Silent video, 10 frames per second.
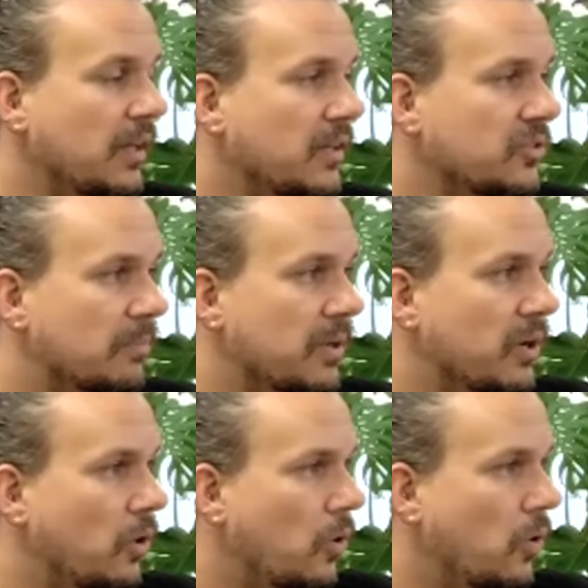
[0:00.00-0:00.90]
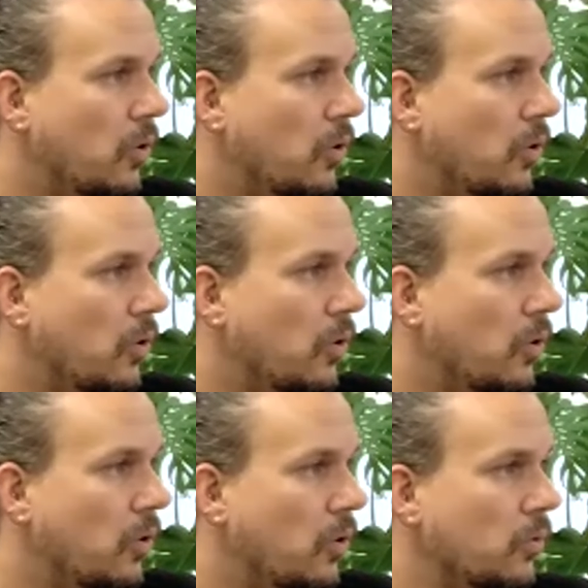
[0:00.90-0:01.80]
So I'm going to
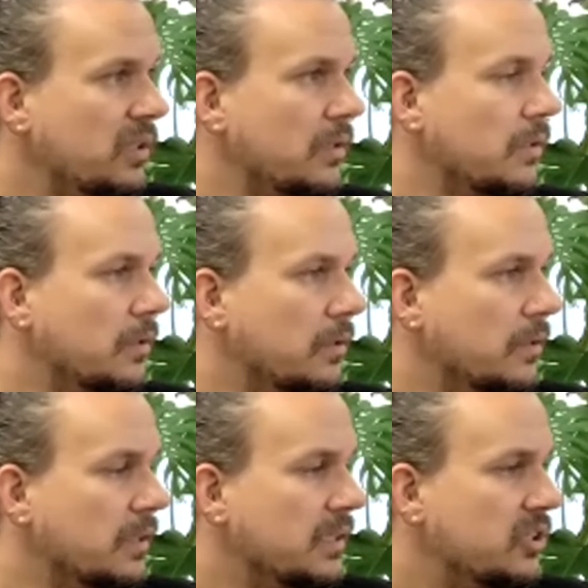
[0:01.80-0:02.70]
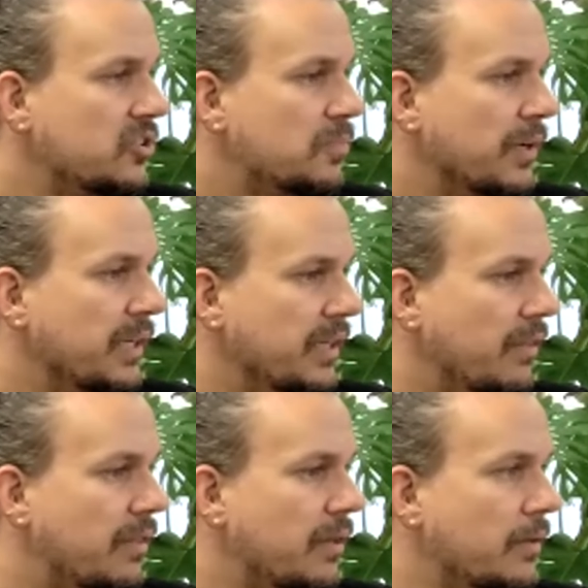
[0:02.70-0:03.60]
hold,
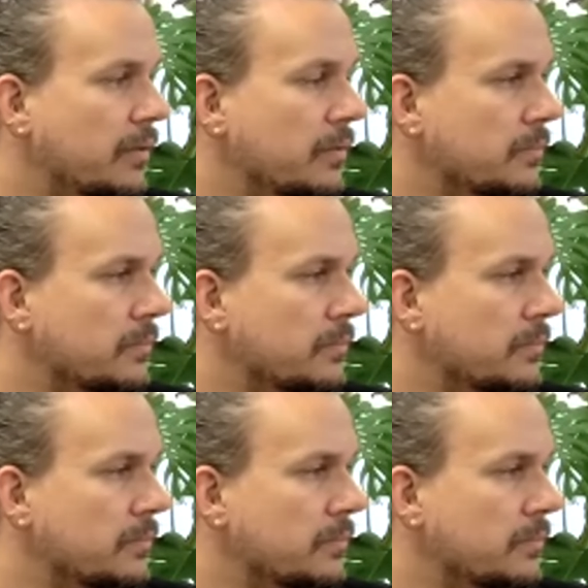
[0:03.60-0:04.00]
just breathe.